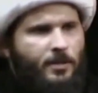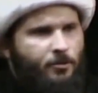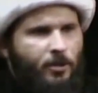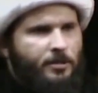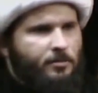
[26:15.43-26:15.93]
I
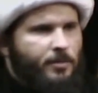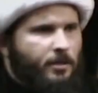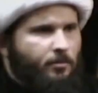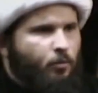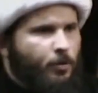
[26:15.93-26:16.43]
tried to
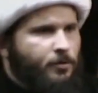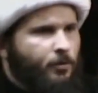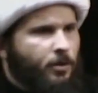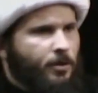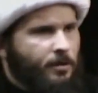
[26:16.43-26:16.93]
make a point
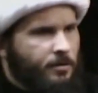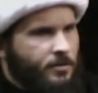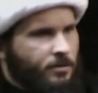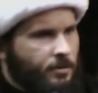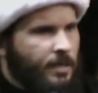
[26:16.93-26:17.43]
regarding
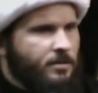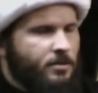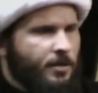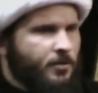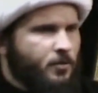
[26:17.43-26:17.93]
this last
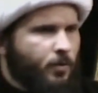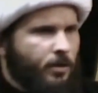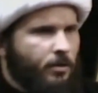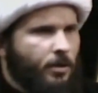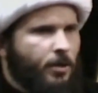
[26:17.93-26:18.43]
night as
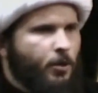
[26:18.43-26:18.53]
well.